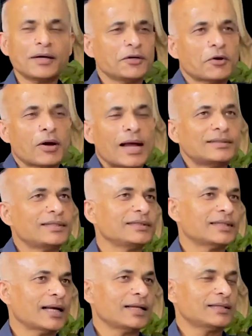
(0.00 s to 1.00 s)
I don't know. I
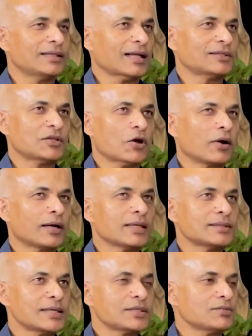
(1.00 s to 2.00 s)
think that's an
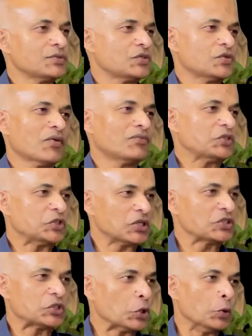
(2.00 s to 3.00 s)
organization which should have
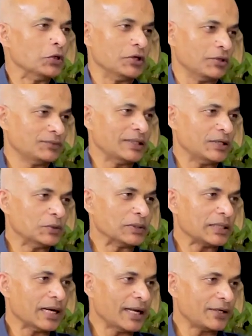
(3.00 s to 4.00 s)
just told you if they
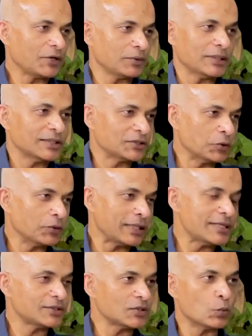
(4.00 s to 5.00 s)
don't like you, there's no
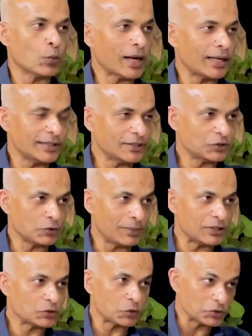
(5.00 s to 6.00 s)
reason why they should
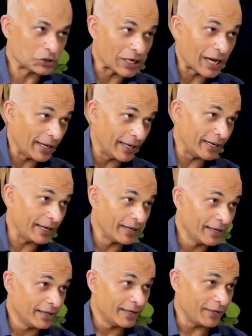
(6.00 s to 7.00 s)
be so shy.
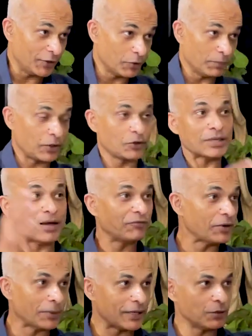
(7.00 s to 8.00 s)
You know, because
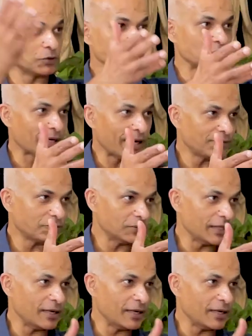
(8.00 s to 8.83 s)
everybody wants to write for